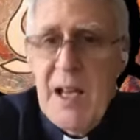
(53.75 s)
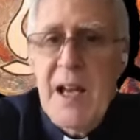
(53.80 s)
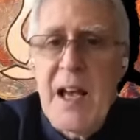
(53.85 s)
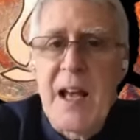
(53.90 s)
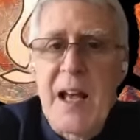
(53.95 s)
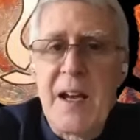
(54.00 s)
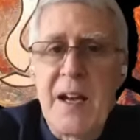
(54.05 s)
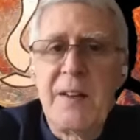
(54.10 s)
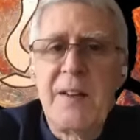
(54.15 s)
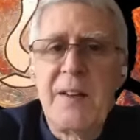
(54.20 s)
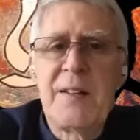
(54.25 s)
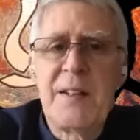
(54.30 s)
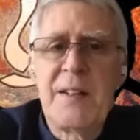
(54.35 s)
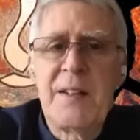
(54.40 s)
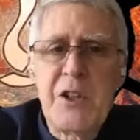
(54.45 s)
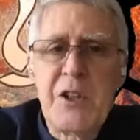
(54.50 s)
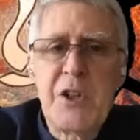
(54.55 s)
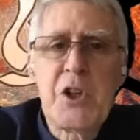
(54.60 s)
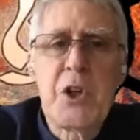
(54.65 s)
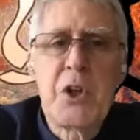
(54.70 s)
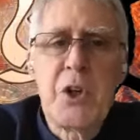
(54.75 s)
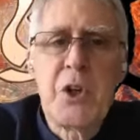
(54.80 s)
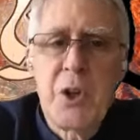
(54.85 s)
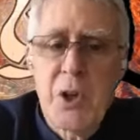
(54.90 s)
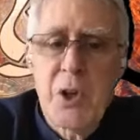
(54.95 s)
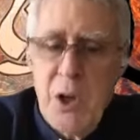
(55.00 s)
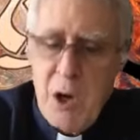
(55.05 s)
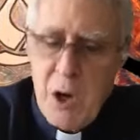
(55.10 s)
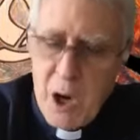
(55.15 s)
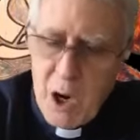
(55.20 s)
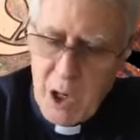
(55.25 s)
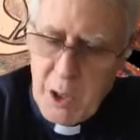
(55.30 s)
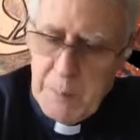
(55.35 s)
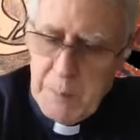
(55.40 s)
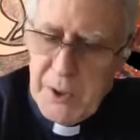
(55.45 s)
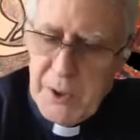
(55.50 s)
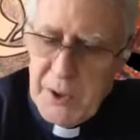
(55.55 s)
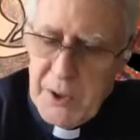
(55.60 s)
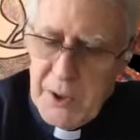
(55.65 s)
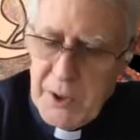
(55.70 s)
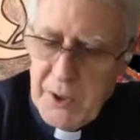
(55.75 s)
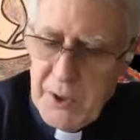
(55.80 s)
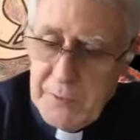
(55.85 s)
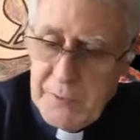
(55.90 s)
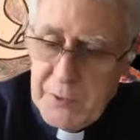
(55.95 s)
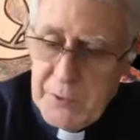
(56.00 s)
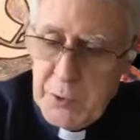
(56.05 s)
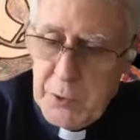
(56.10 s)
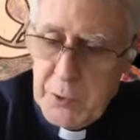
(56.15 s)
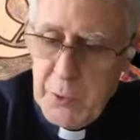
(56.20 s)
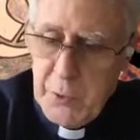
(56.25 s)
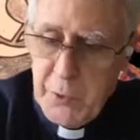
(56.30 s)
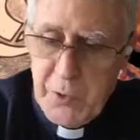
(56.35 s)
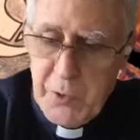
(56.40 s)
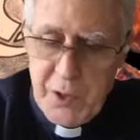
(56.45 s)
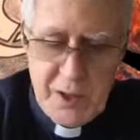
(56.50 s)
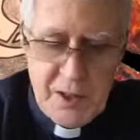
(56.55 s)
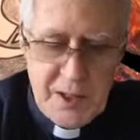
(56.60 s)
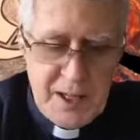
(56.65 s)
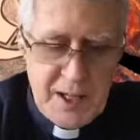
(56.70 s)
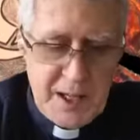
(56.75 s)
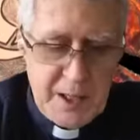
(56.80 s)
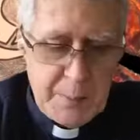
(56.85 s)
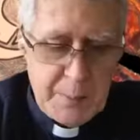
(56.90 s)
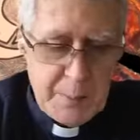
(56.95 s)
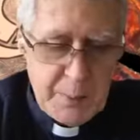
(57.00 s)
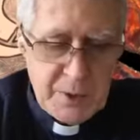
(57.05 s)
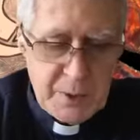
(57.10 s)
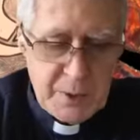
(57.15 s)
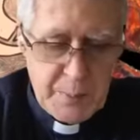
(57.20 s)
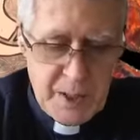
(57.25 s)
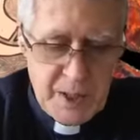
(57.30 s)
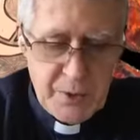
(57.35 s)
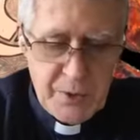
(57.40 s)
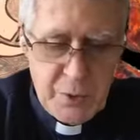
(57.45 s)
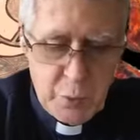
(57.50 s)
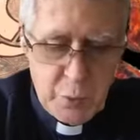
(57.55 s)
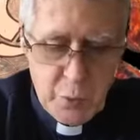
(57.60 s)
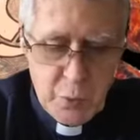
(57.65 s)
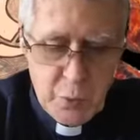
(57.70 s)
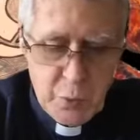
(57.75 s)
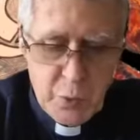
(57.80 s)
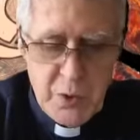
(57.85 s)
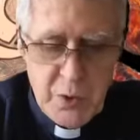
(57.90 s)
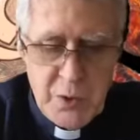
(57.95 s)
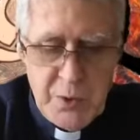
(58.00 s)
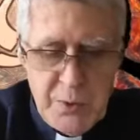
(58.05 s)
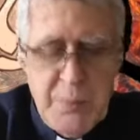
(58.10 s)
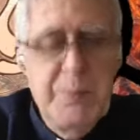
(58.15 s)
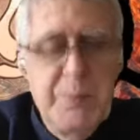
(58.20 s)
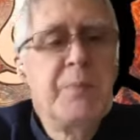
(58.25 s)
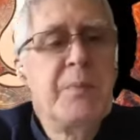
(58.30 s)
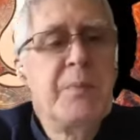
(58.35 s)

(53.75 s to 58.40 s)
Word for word: an essential arbiter of truth claims about the world.